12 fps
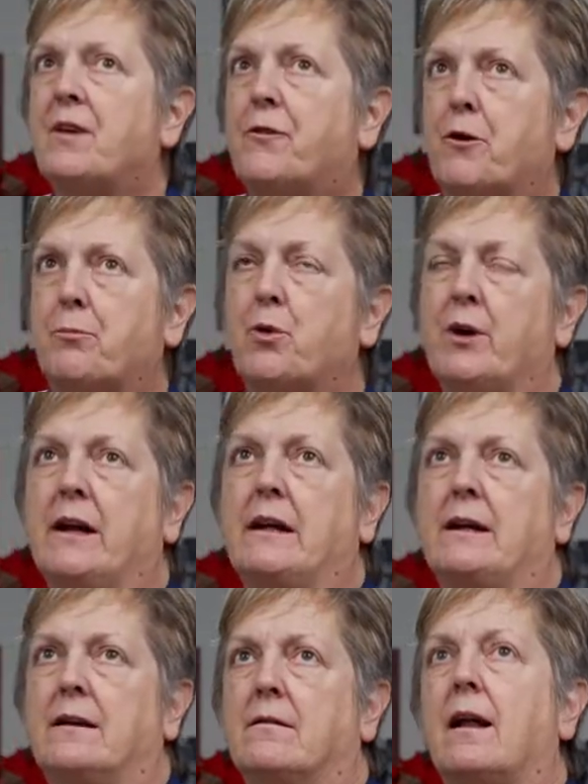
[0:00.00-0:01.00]
If you're putting
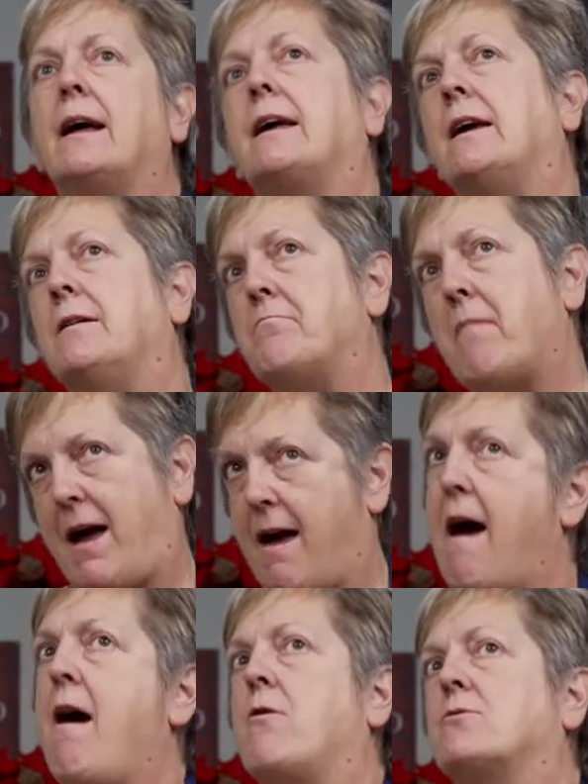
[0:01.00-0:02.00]
it in, like in my
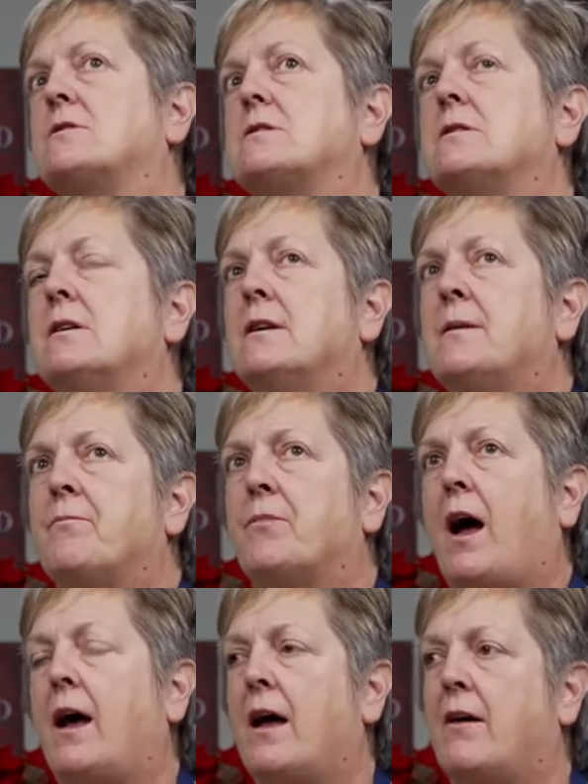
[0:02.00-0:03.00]
house,
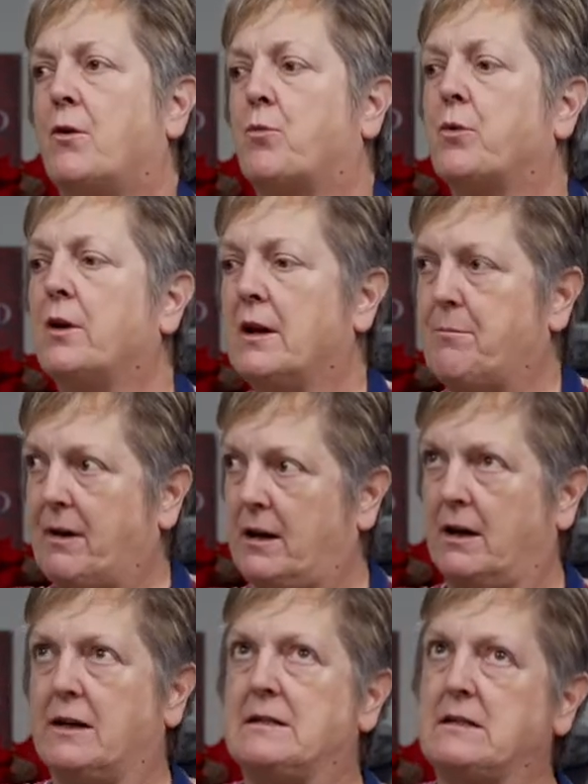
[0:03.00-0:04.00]
I have a really
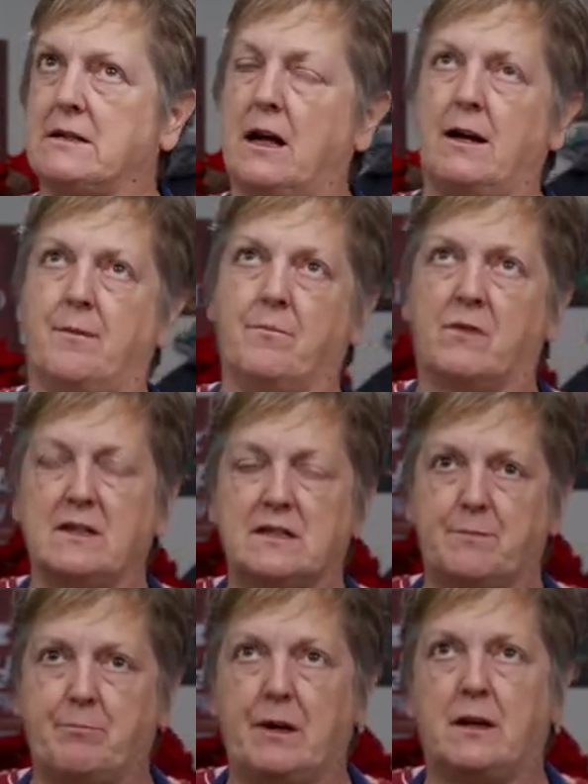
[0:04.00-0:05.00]
big, it's um,
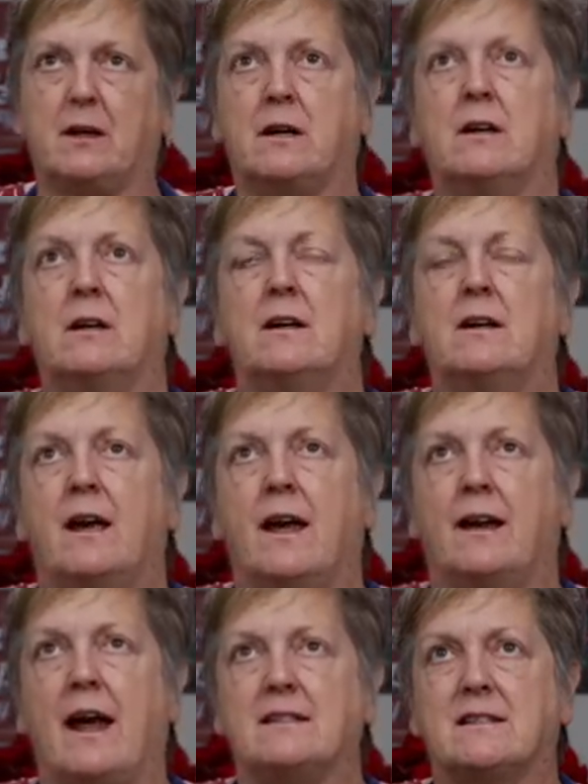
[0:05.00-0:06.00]
this big,
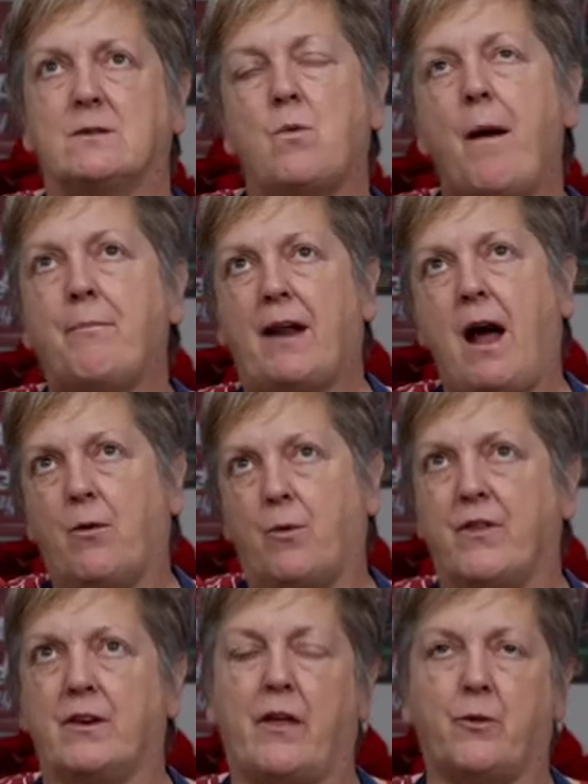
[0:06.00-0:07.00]
and I swap it out
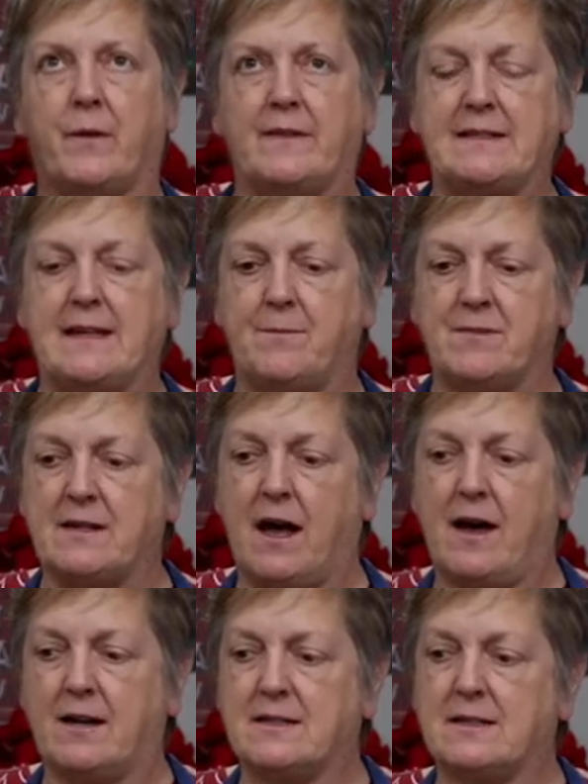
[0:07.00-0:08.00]
with another one the same
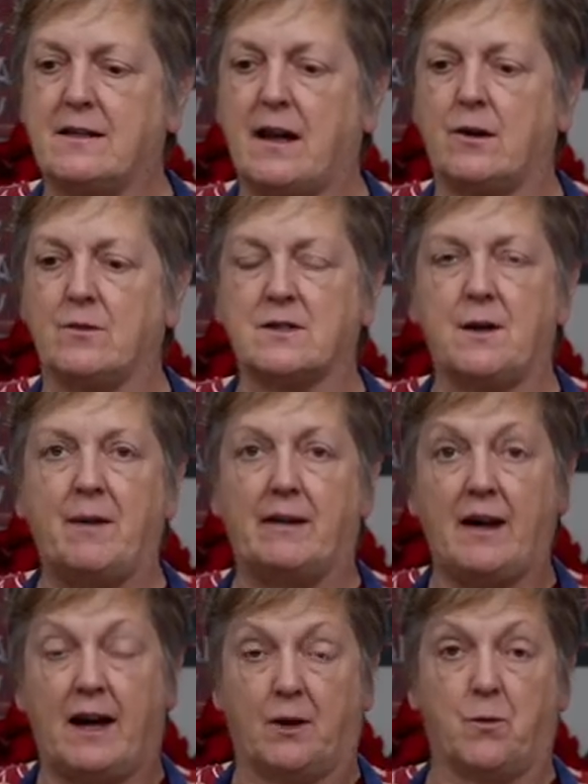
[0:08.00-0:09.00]
size that goes on my
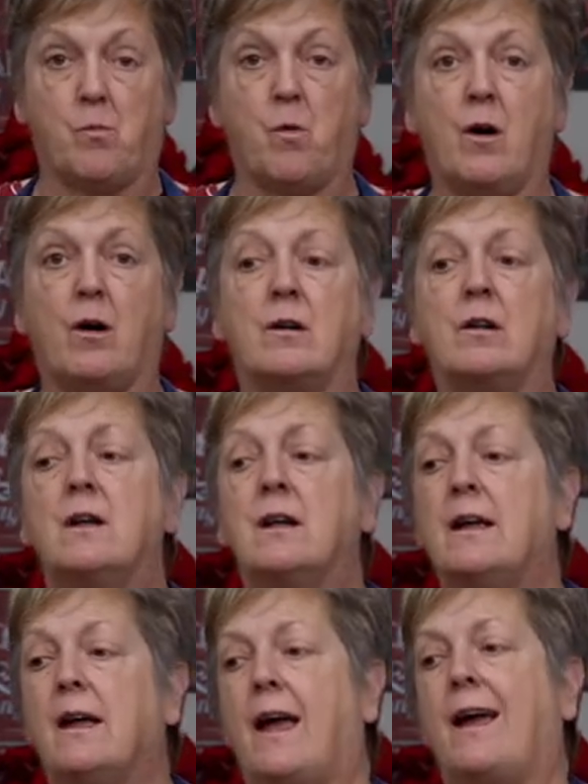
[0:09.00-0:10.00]
dining room wall.
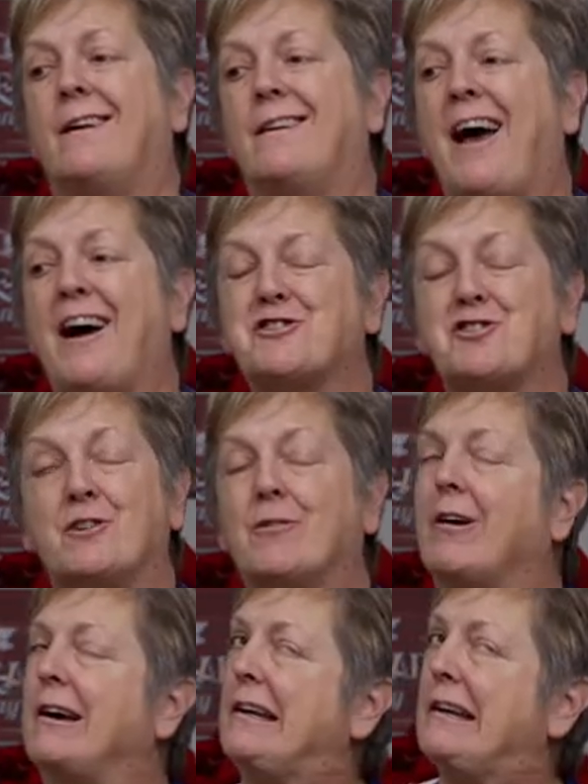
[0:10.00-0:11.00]
And
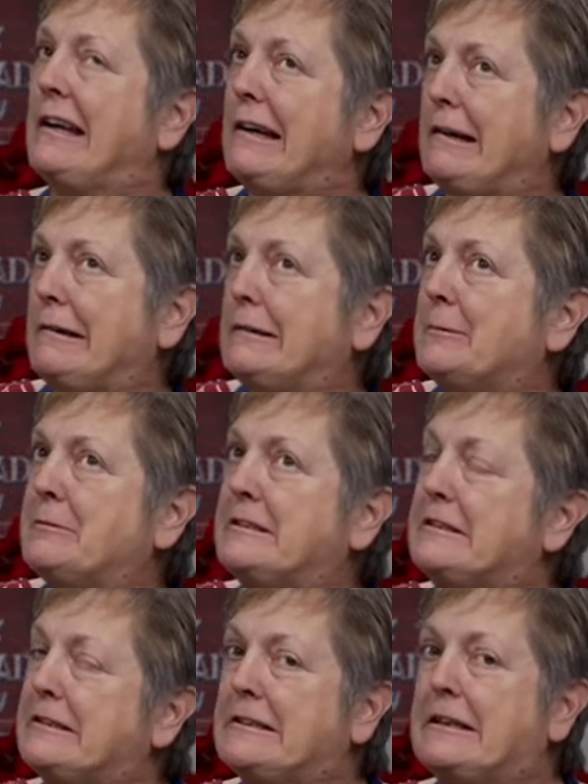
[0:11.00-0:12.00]
actually, right now, I'm
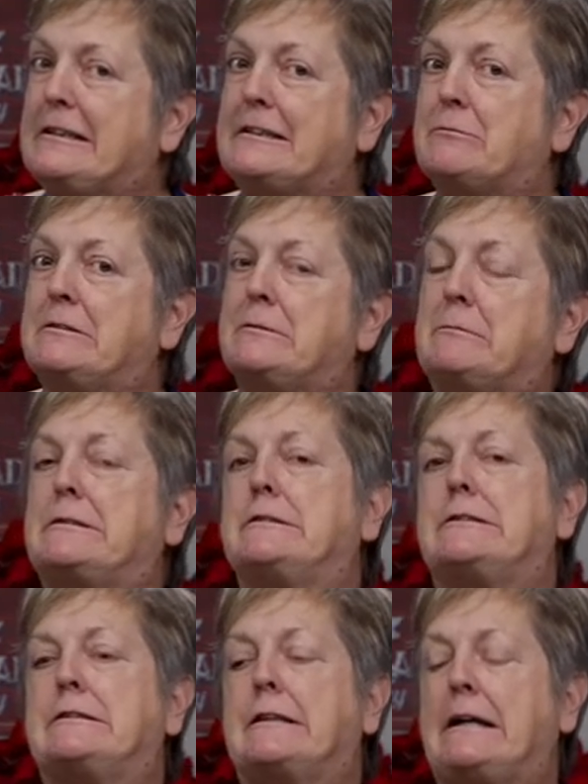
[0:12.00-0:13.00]
thinking I need one
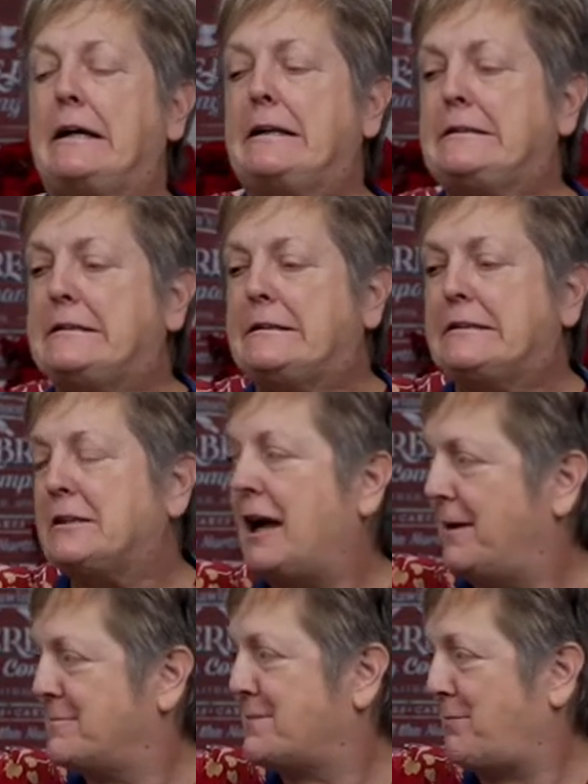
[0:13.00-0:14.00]
about like 18
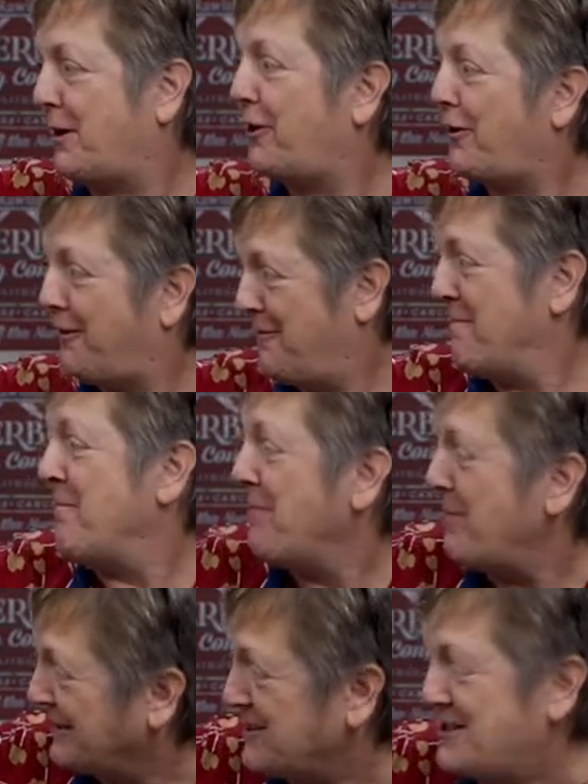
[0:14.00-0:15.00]
times bigger
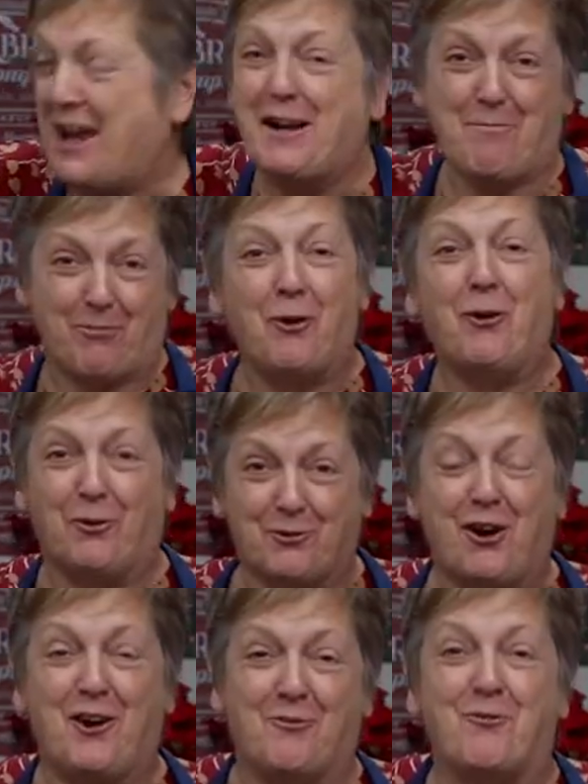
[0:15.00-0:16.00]
to take up the
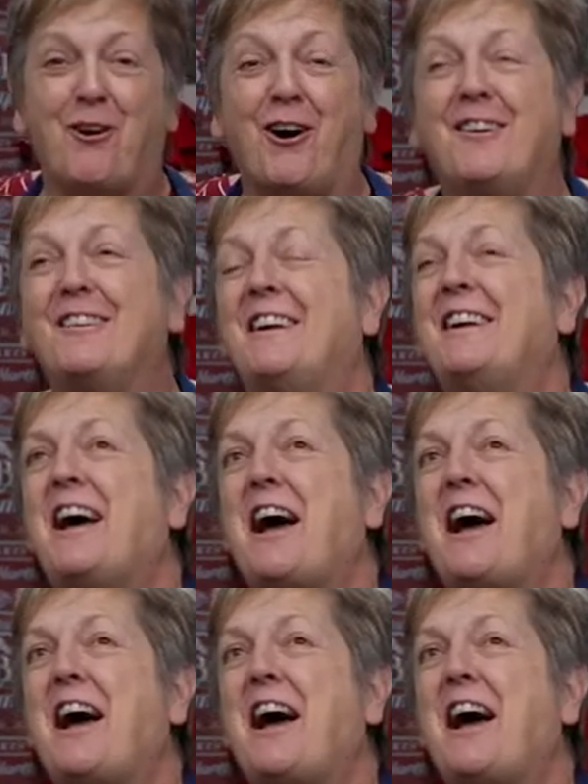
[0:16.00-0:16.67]
whole darn wall.